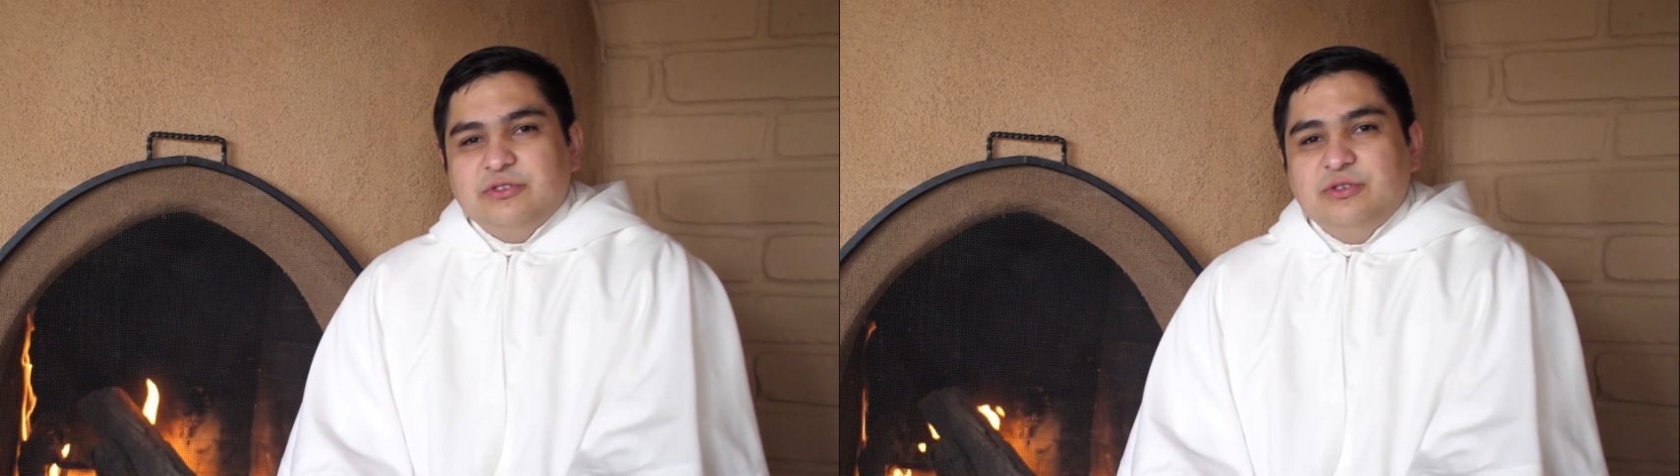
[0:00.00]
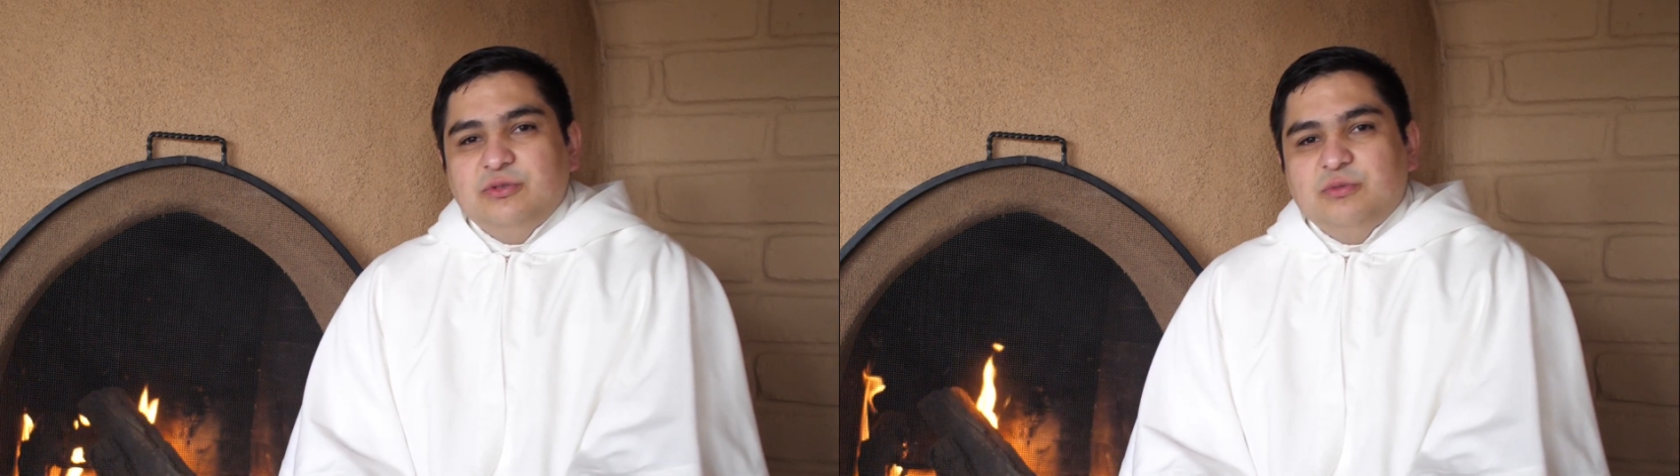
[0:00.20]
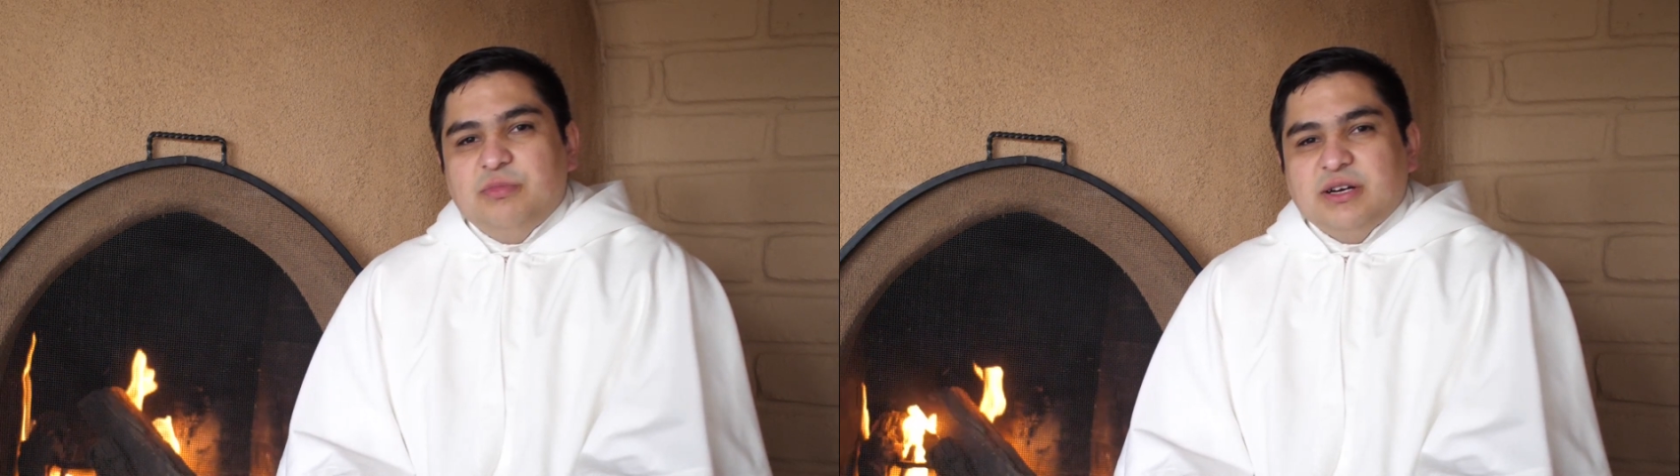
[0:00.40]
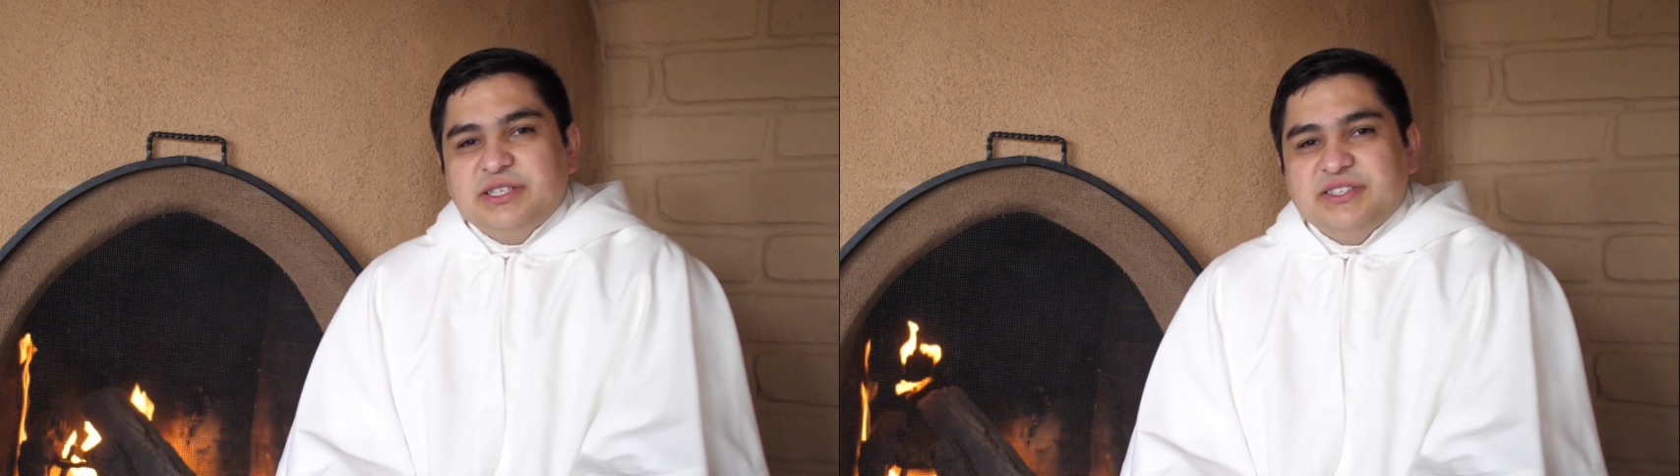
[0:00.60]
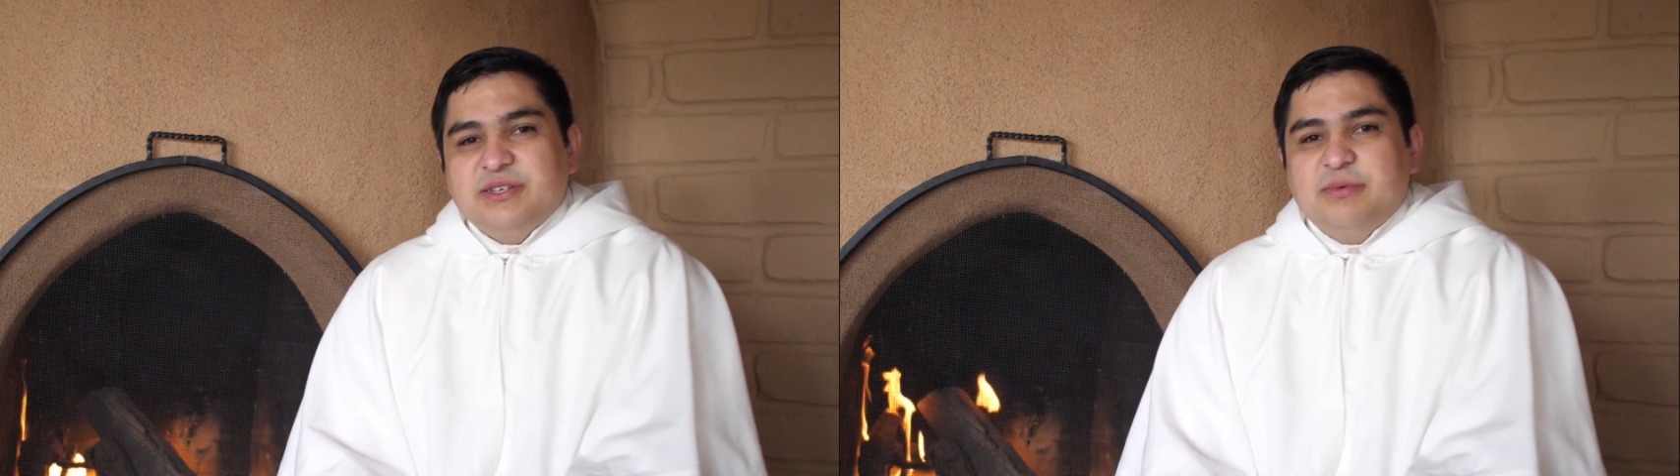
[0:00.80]
to
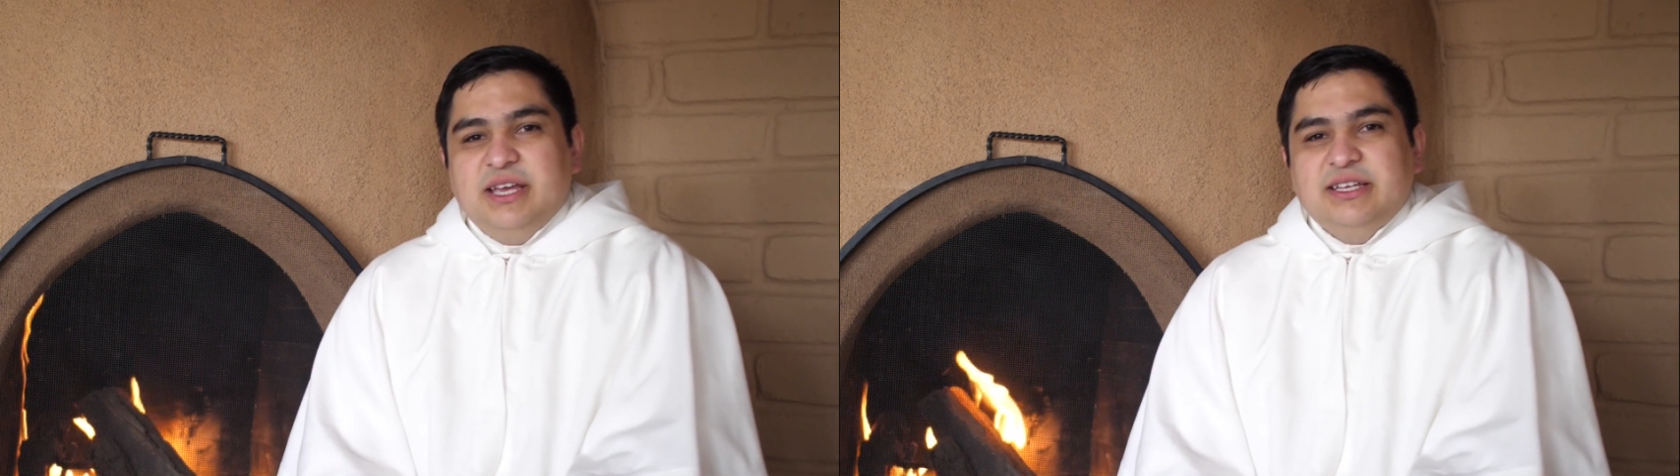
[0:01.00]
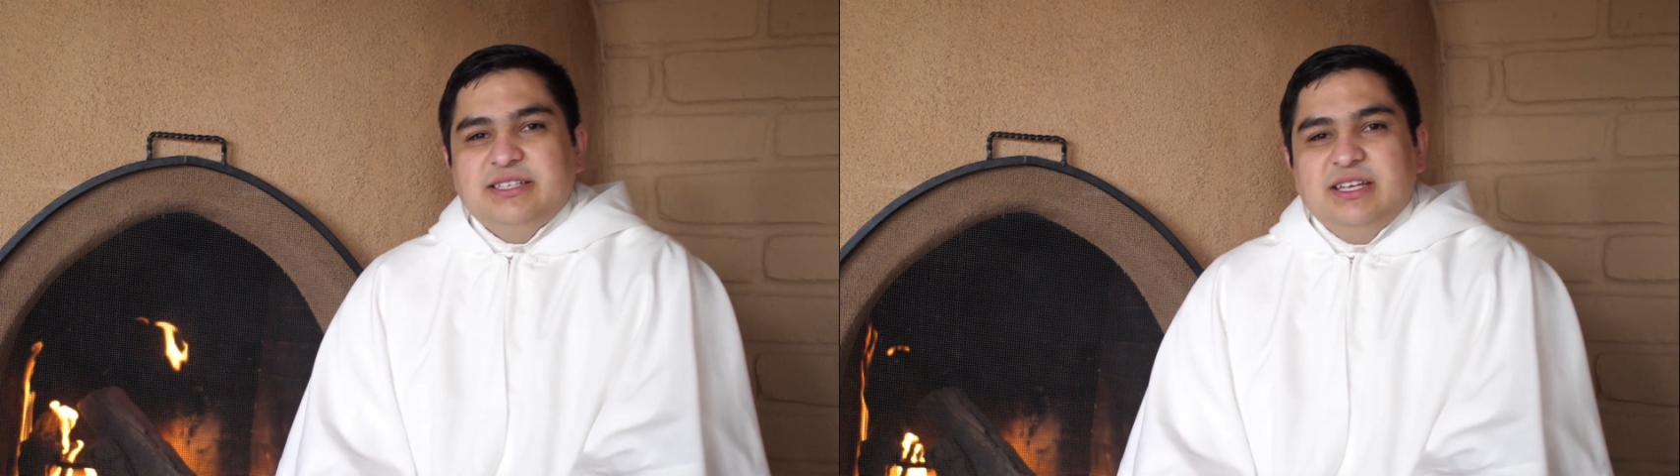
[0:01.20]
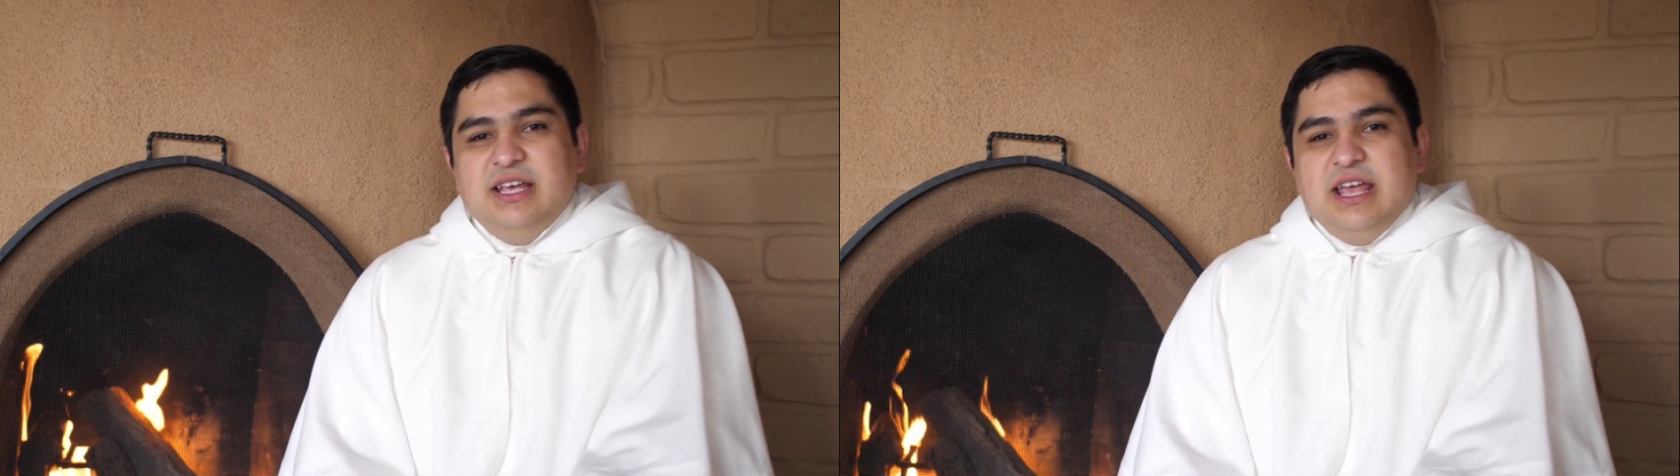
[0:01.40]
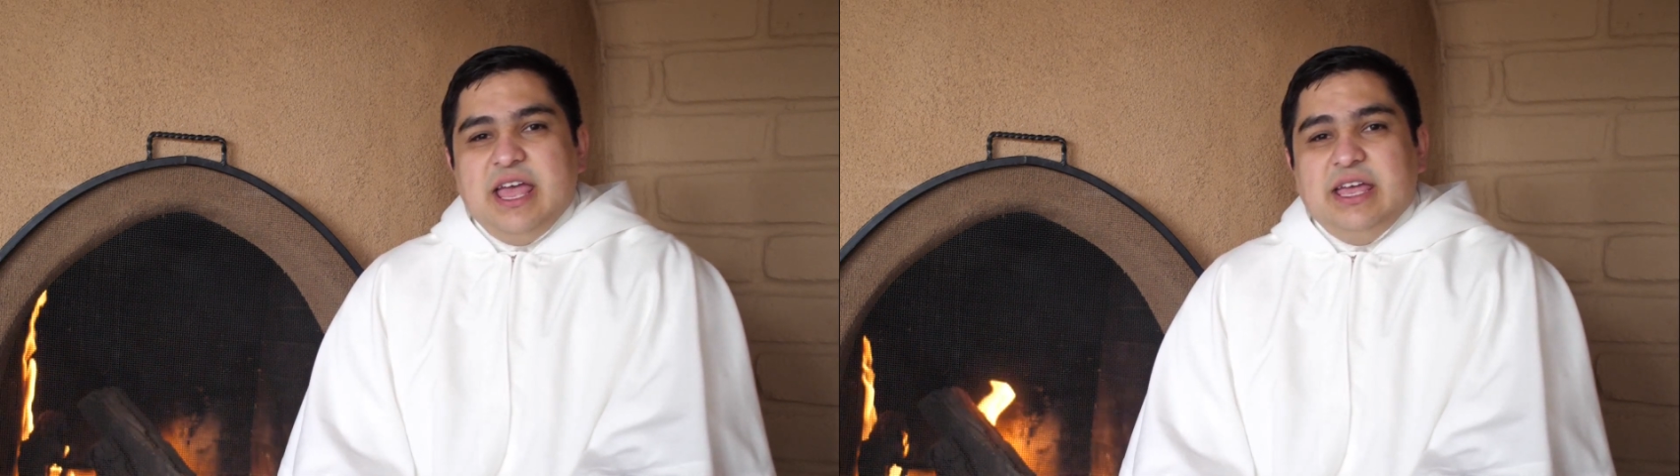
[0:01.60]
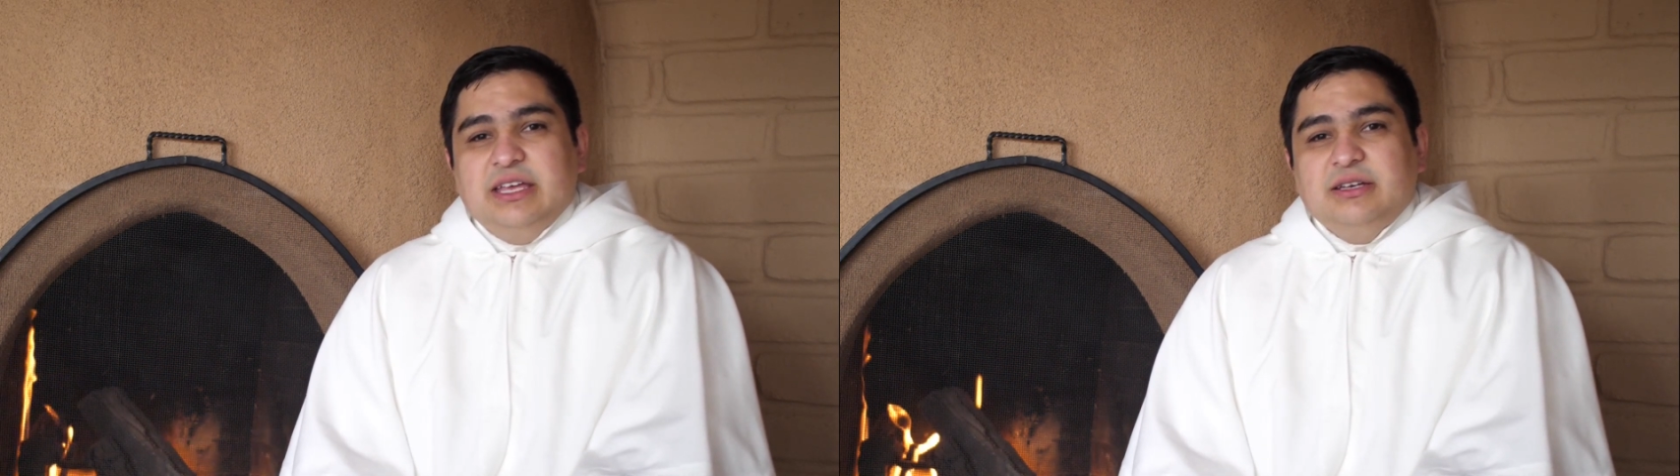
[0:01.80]
participate
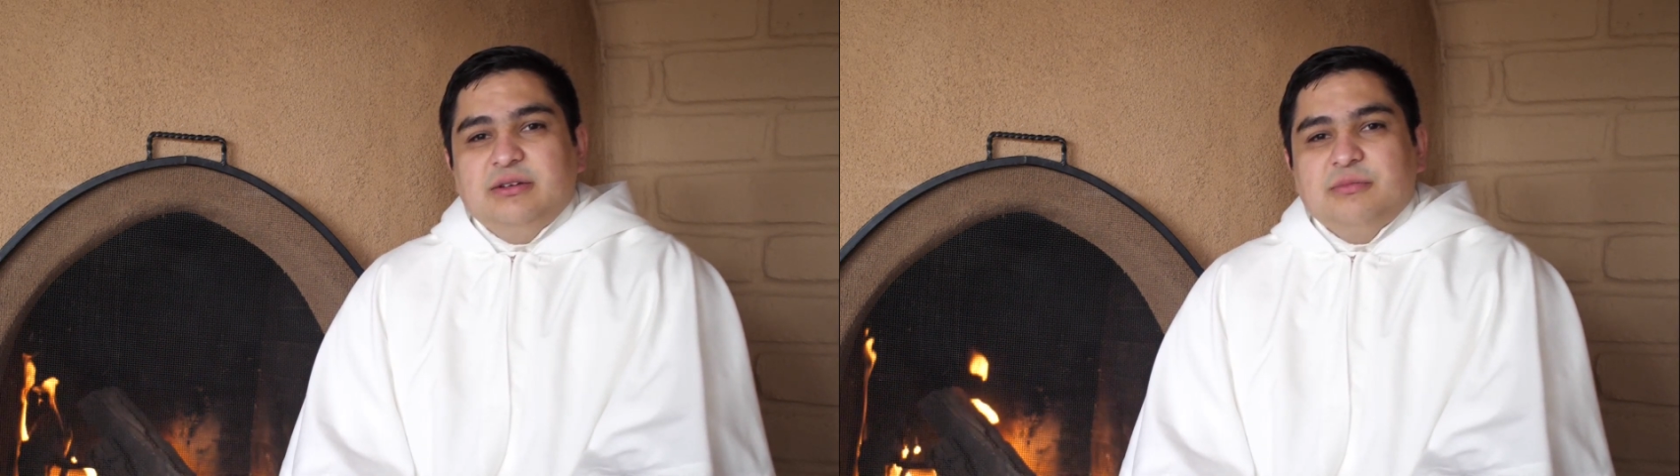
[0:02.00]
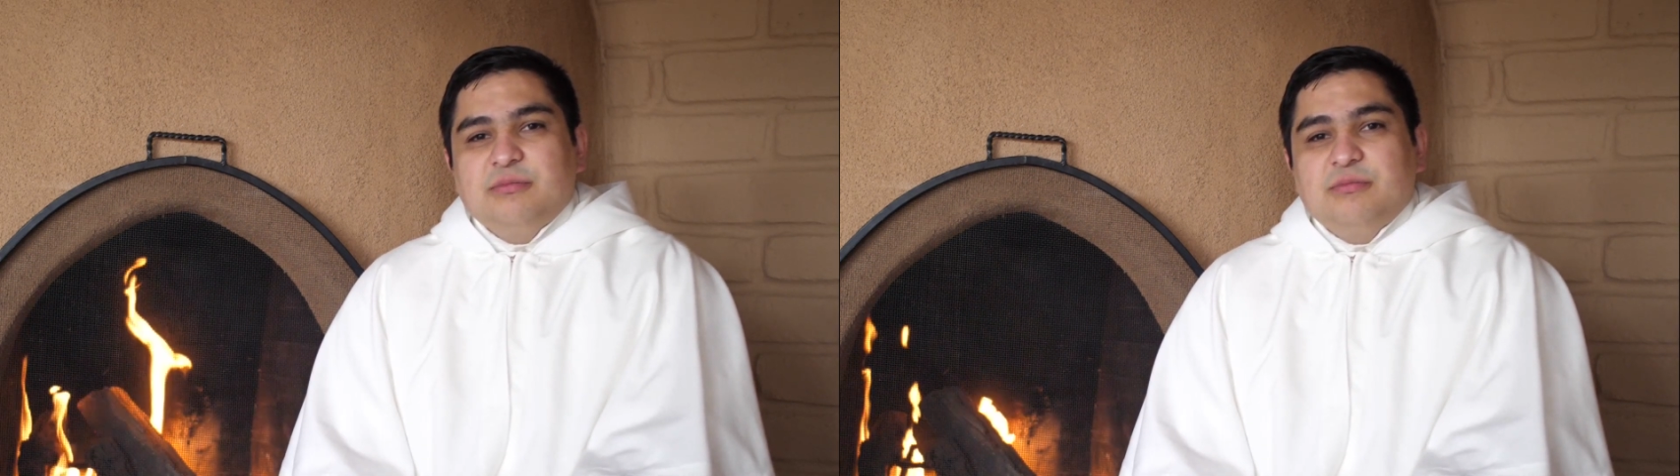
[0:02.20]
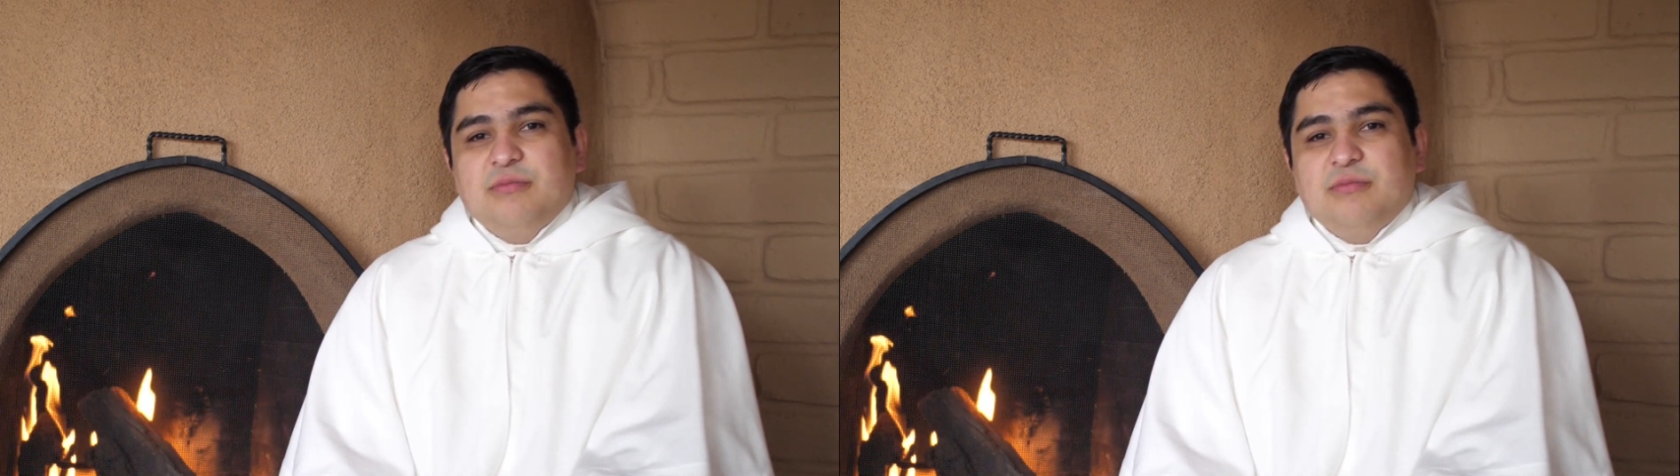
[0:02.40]
in